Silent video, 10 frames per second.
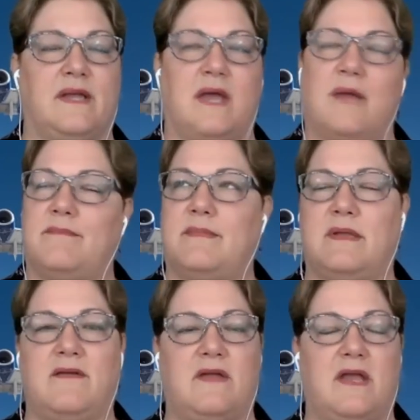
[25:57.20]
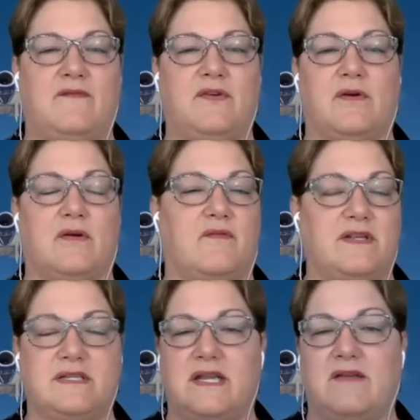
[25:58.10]
um, if you're
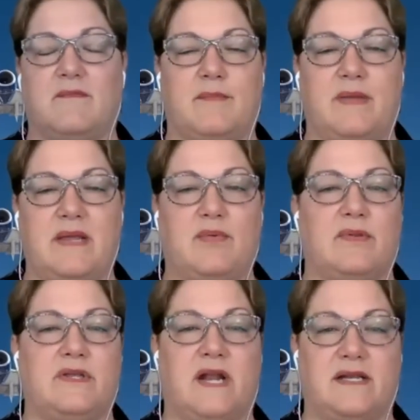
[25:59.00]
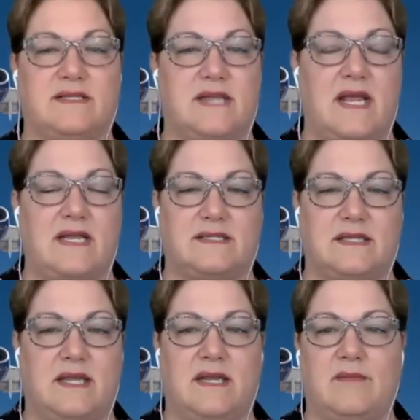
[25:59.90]
visiting people in the united states
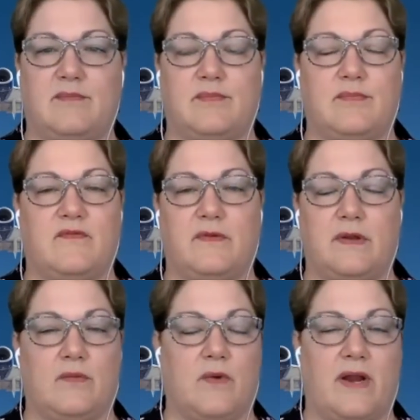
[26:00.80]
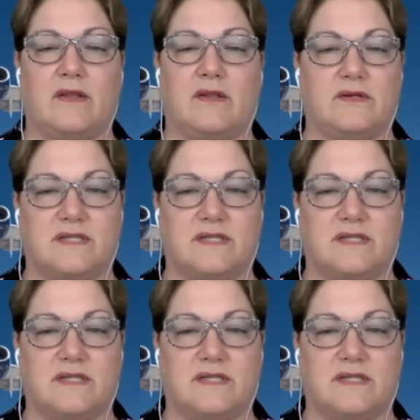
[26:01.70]
in a, regular